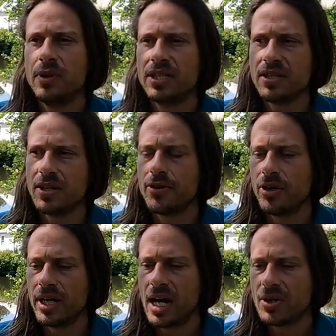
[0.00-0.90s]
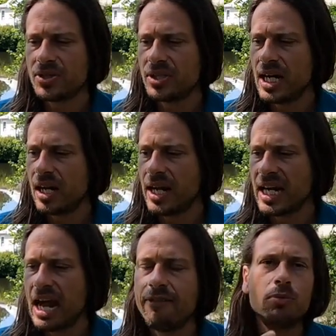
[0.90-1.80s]
It's in the third house. So yeah, like
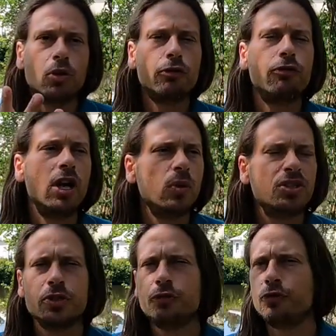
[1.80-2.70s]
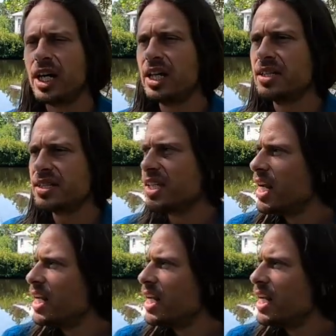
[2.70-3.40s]
having more fun with just friends,